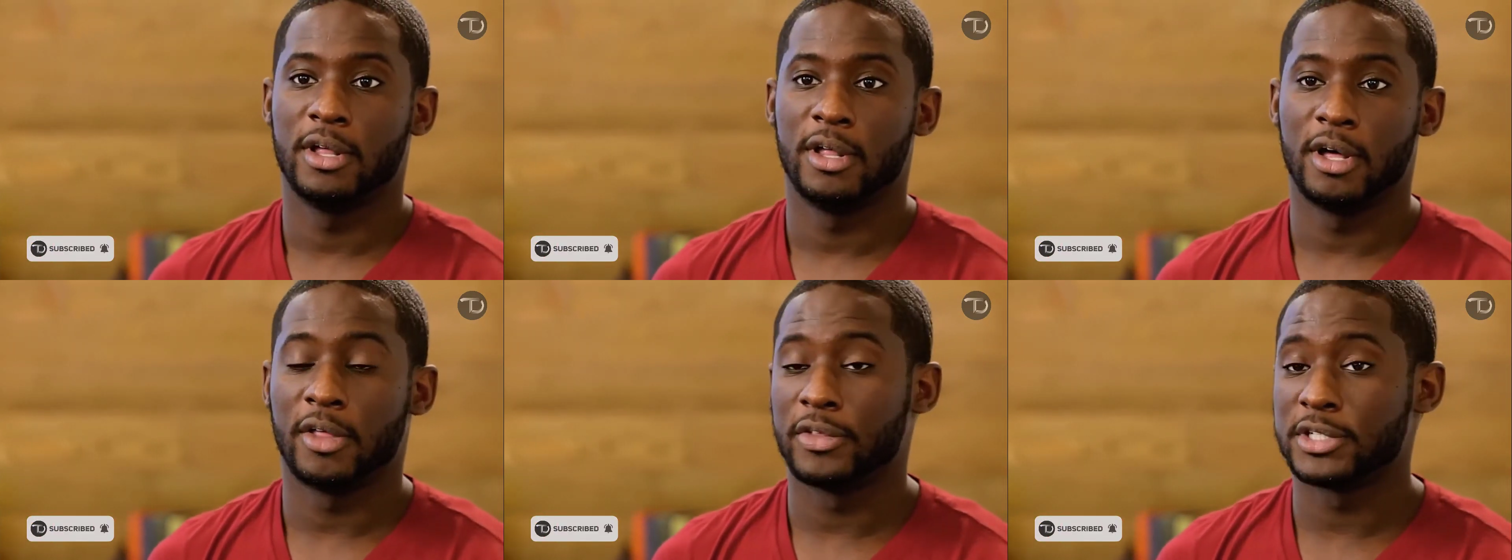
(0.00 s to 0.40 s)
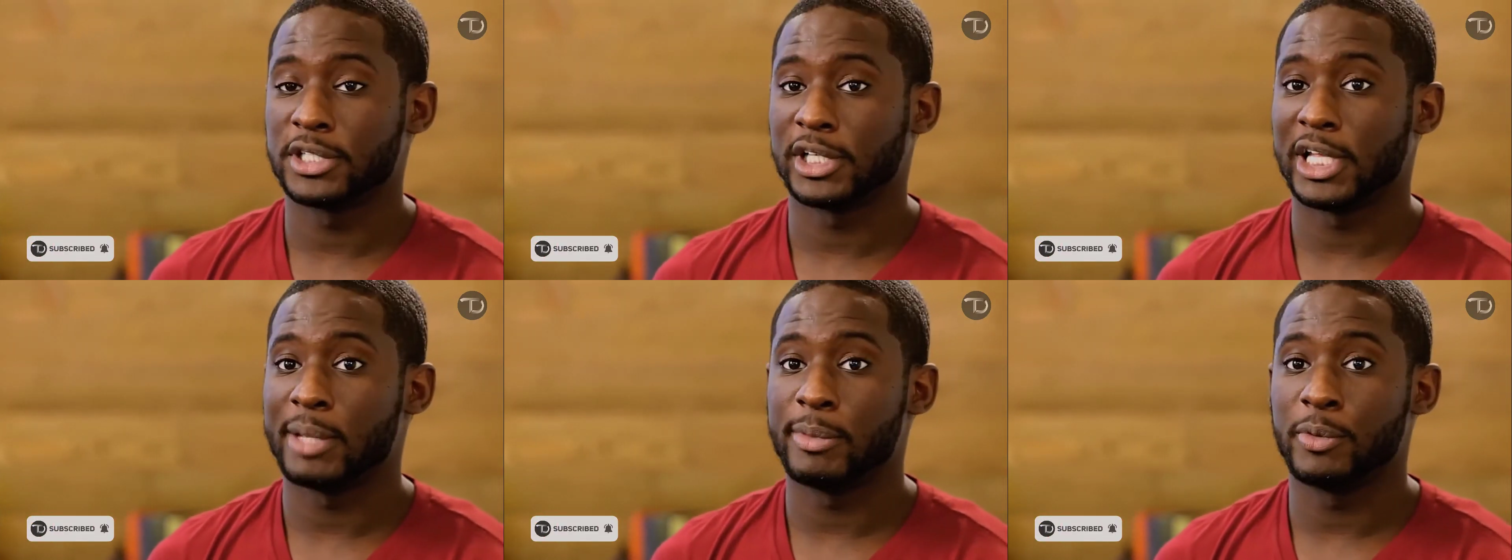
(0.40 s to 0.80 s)
Others
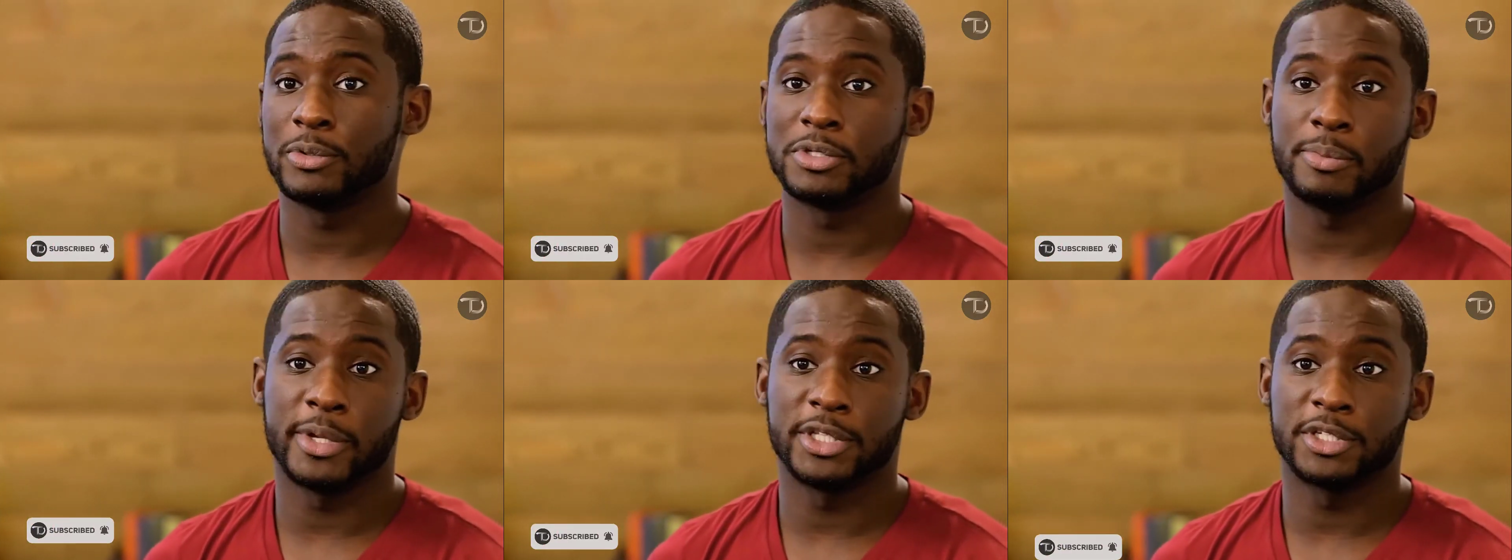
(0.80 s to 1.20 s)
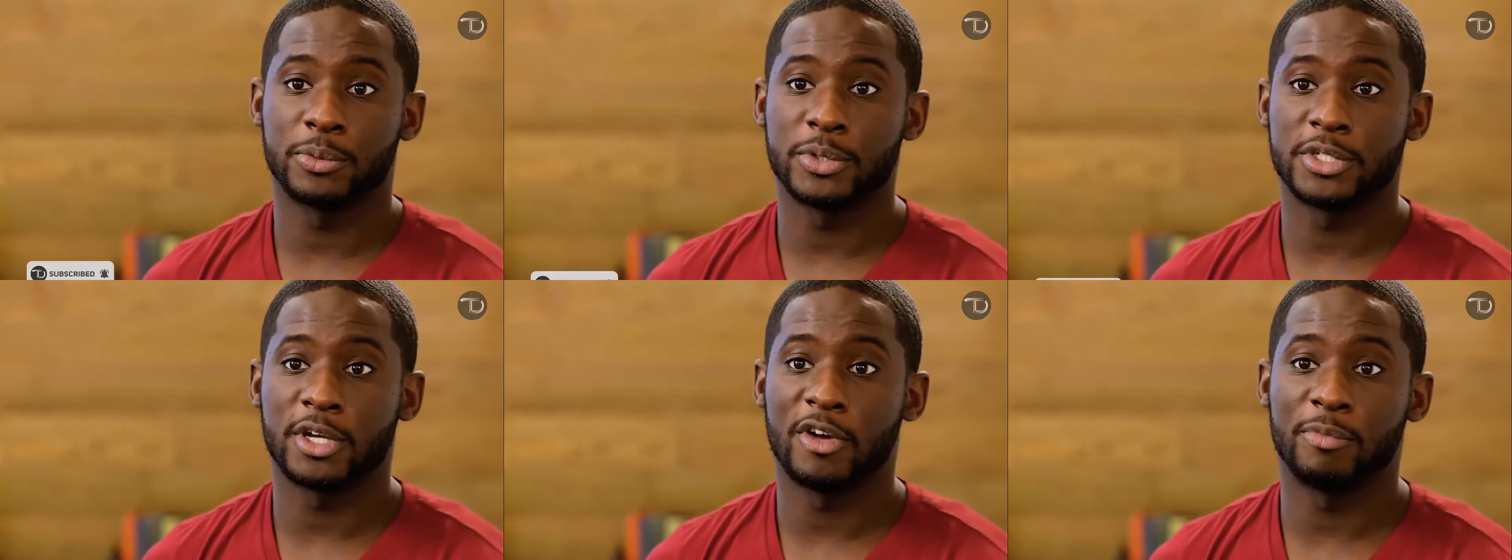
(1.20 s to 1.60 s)
claim it was meant to
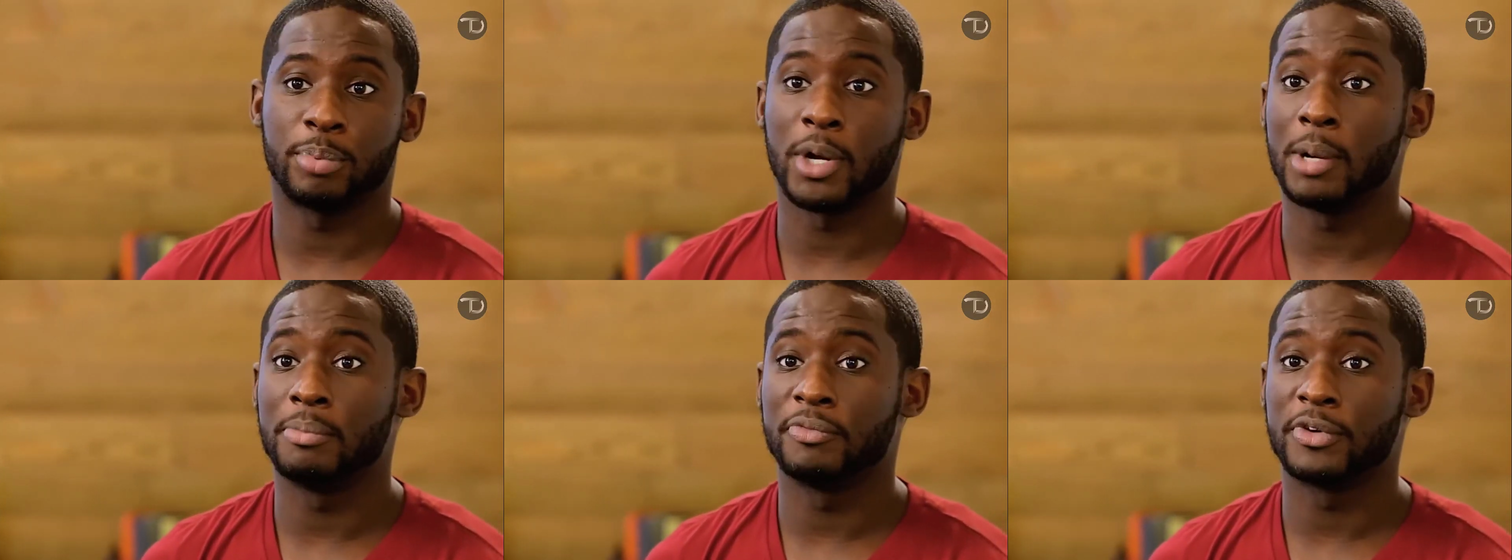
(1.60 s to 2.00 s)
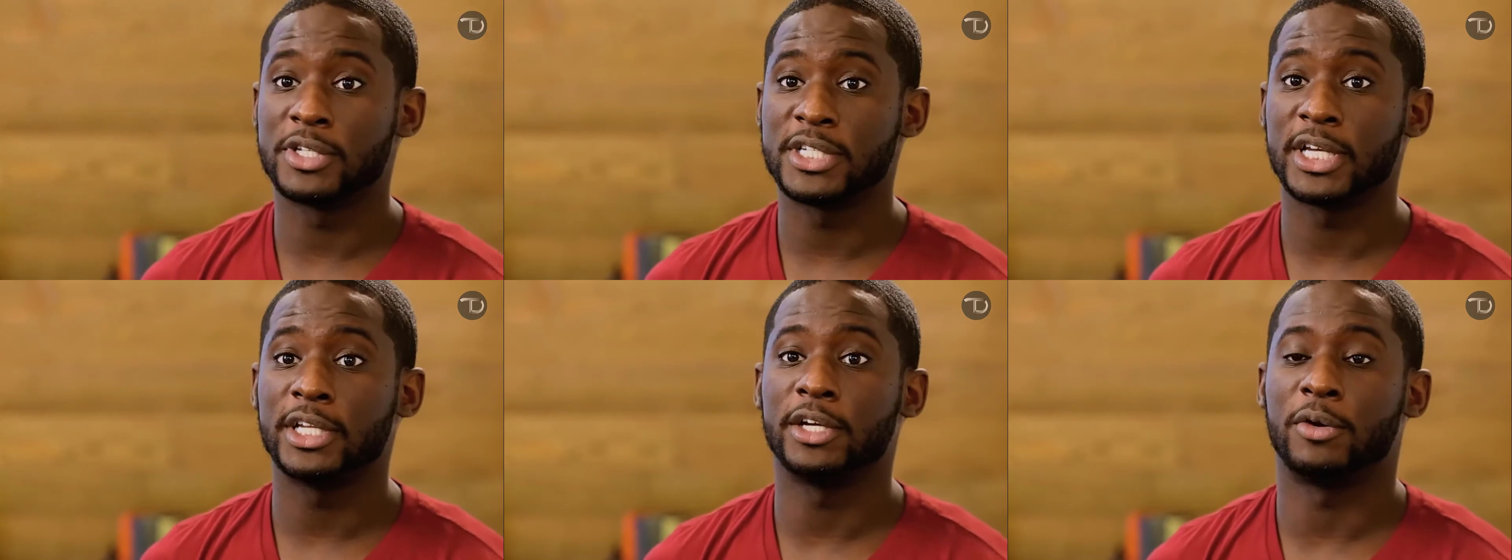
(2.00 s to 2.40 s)
resolve problems for
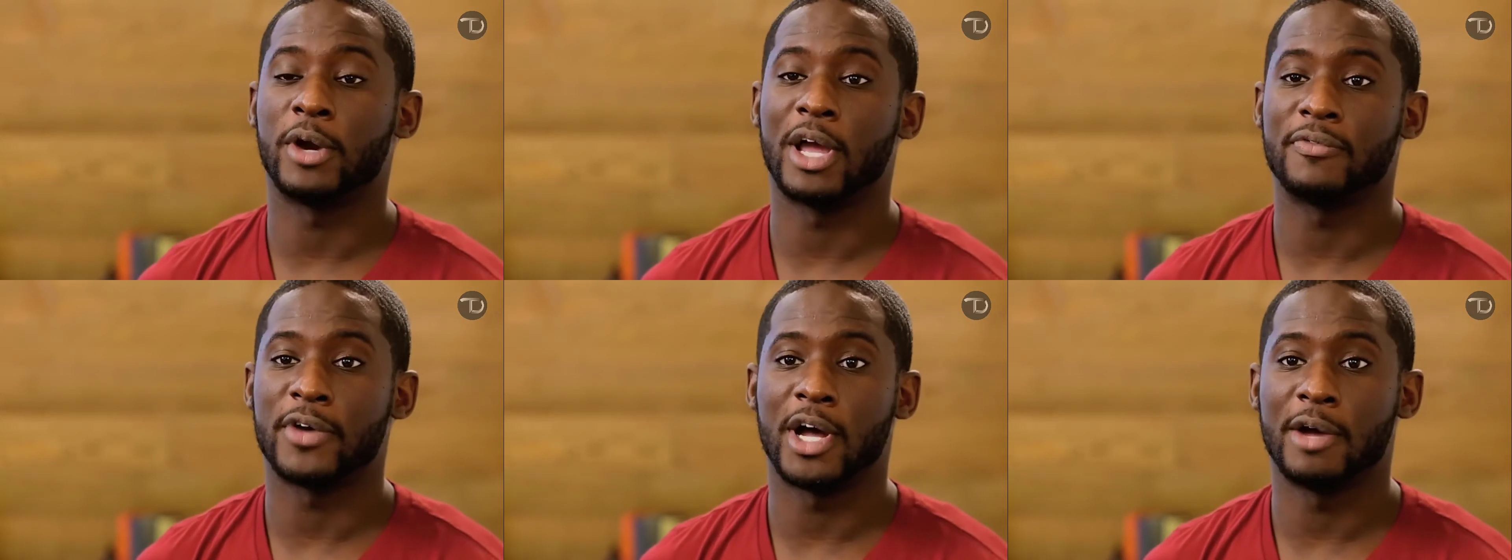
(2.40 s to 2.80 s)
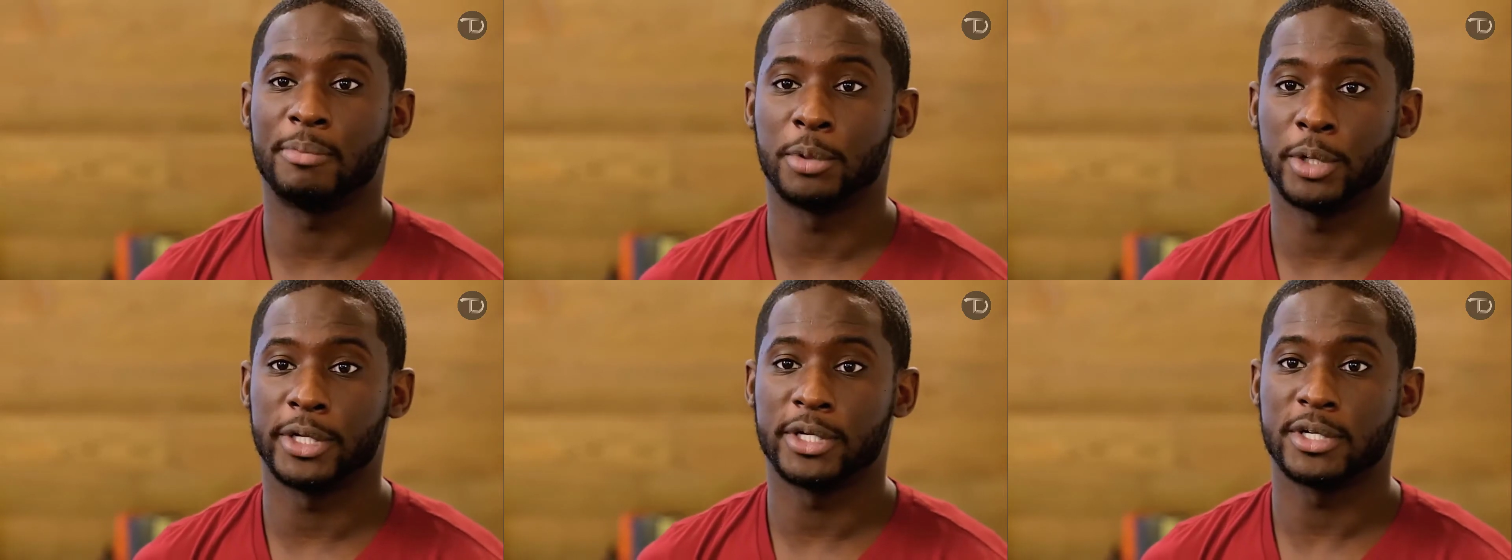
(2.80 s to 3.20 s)
telegraph
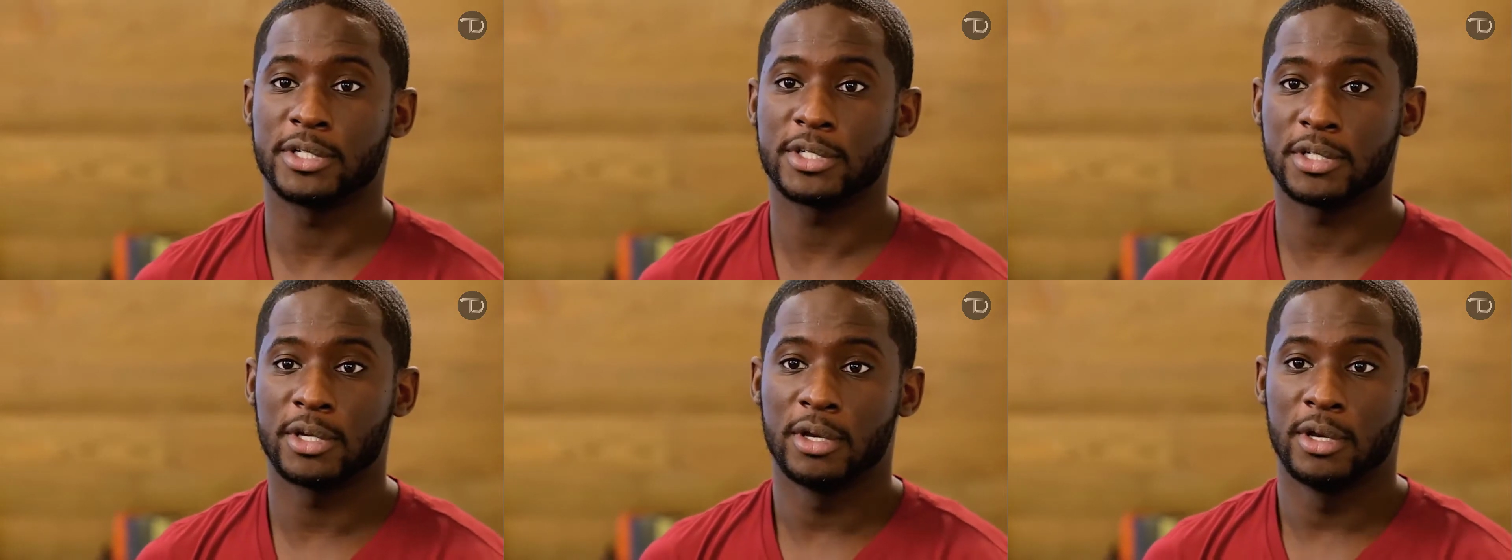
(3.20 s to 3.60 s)
operators.